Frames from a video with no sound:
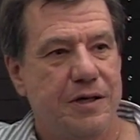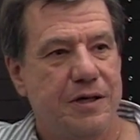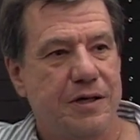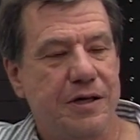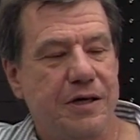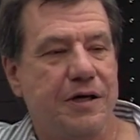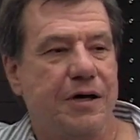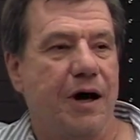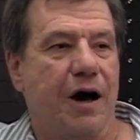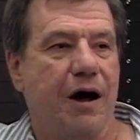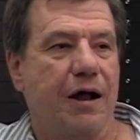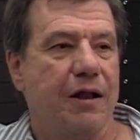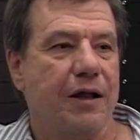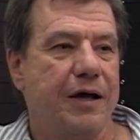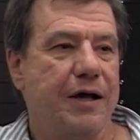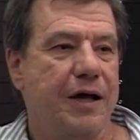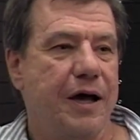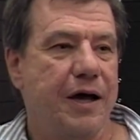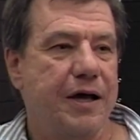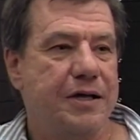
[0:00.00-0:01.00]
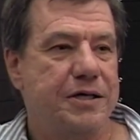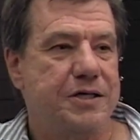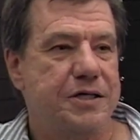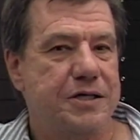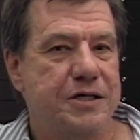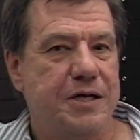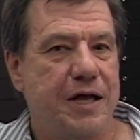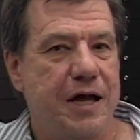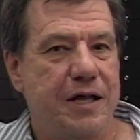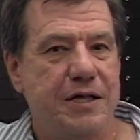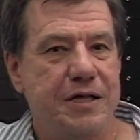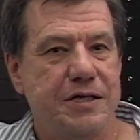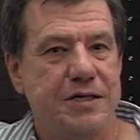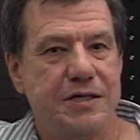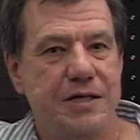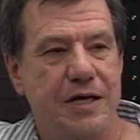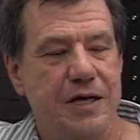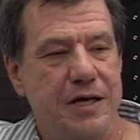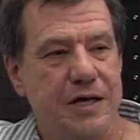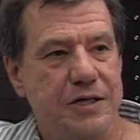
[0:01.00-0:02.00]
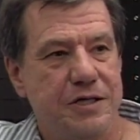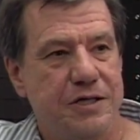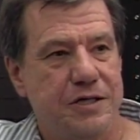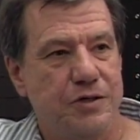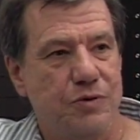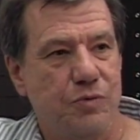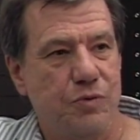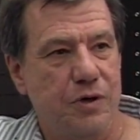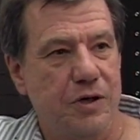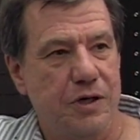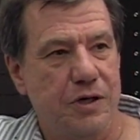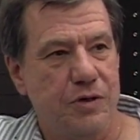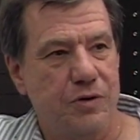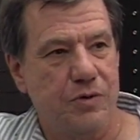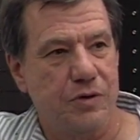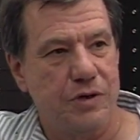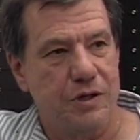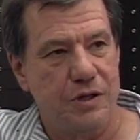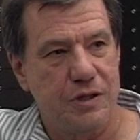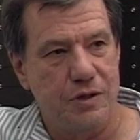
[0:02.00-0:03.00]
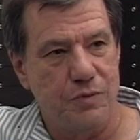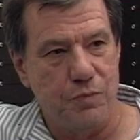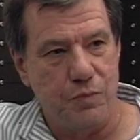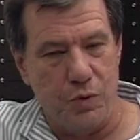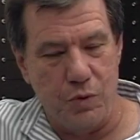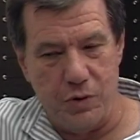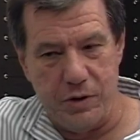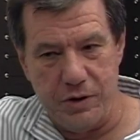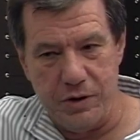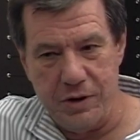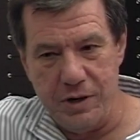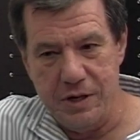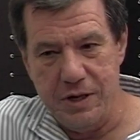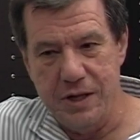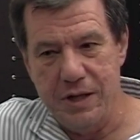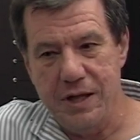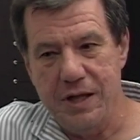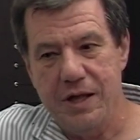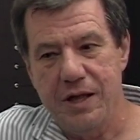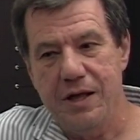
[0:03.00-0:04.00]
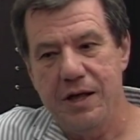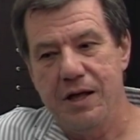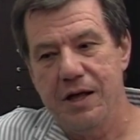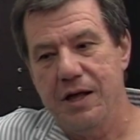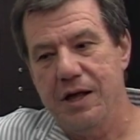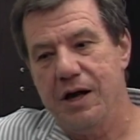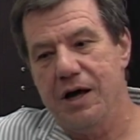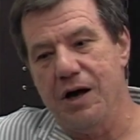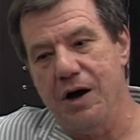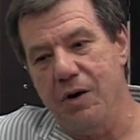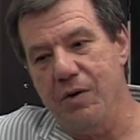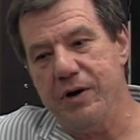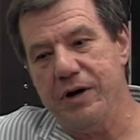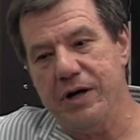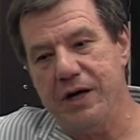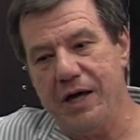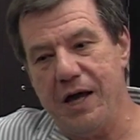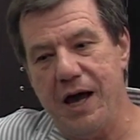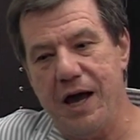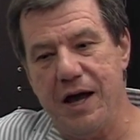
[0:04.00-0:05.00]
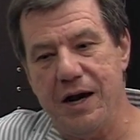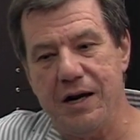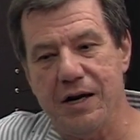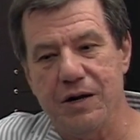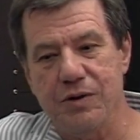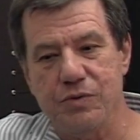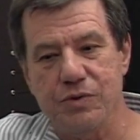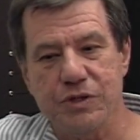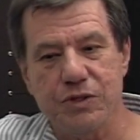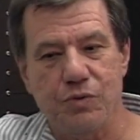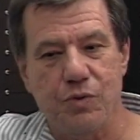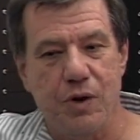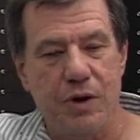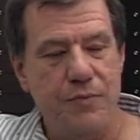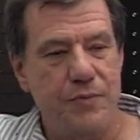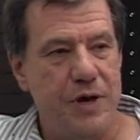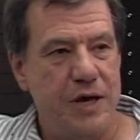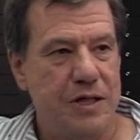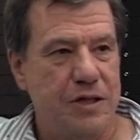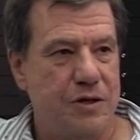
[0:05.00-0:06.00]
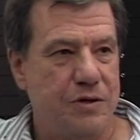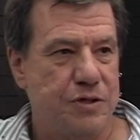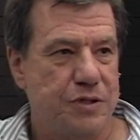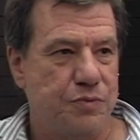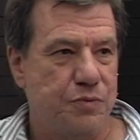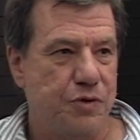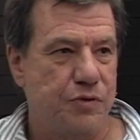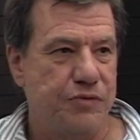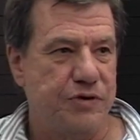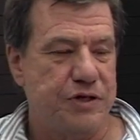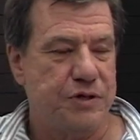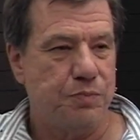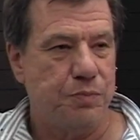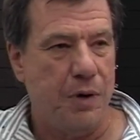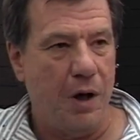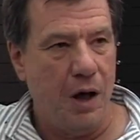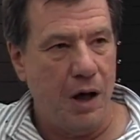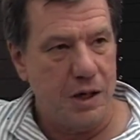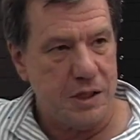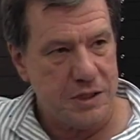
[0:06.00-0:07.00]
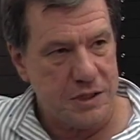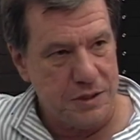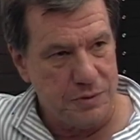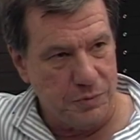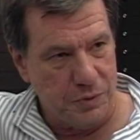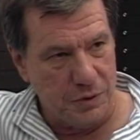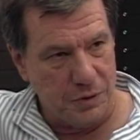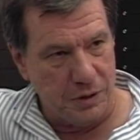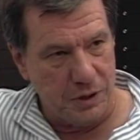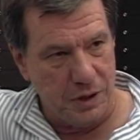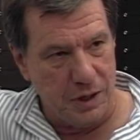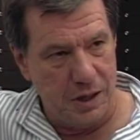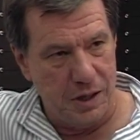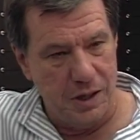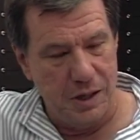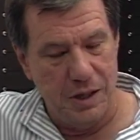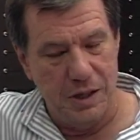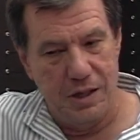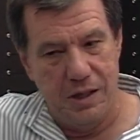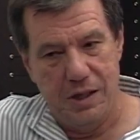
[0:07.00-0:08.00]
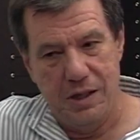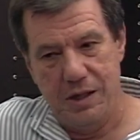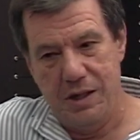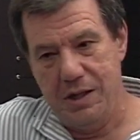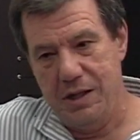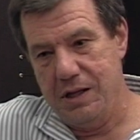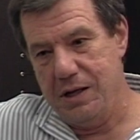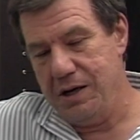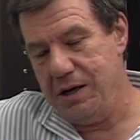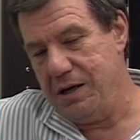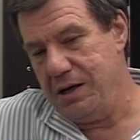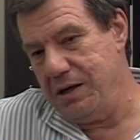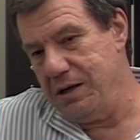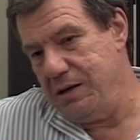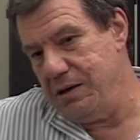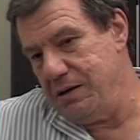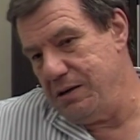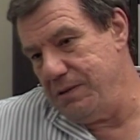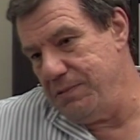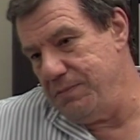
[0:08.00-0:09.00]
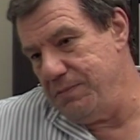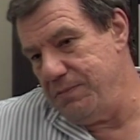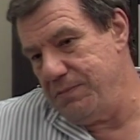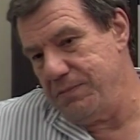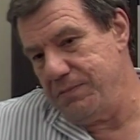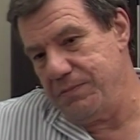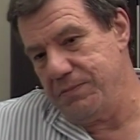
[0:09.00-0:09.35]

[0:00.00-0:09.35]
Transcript: golly, I just had this itch to work north of the border. Going to Canada was what made those movies possible. I'm